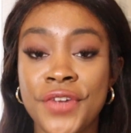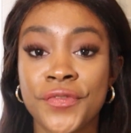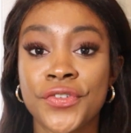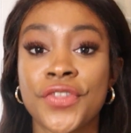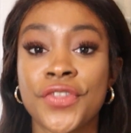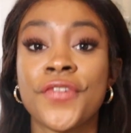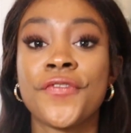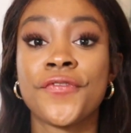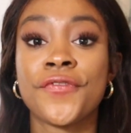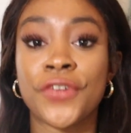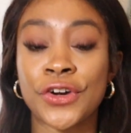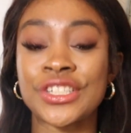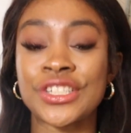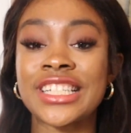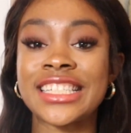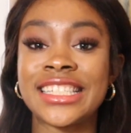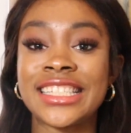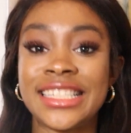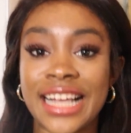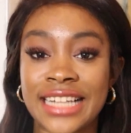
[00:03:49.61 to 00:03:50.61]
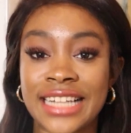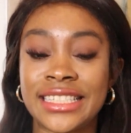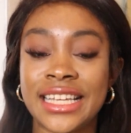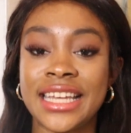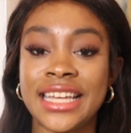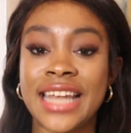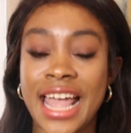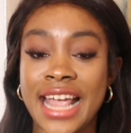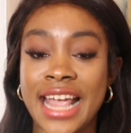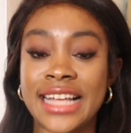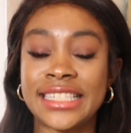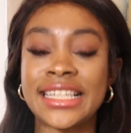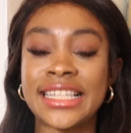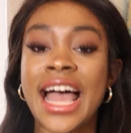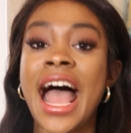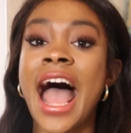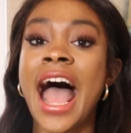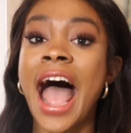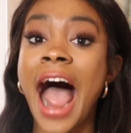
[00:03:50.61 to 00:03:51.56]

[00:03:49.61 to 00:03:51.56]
for the first 60 days.